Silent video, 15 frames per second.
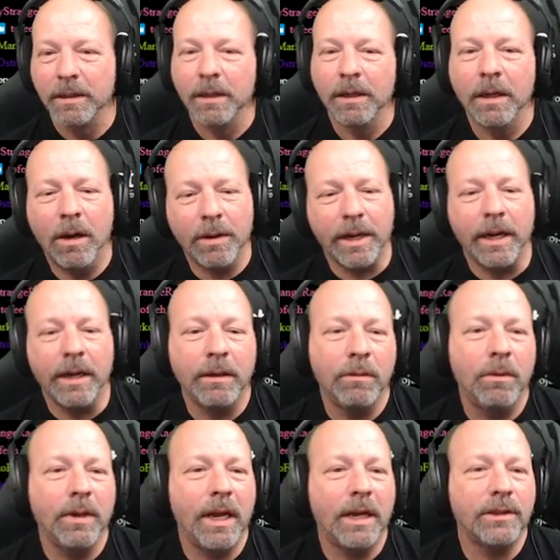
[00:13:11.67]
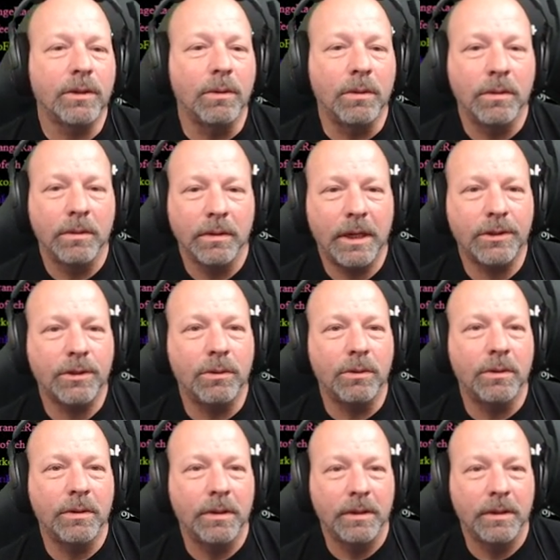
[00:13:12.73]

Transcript: Okay, well, that's cool. That's cool.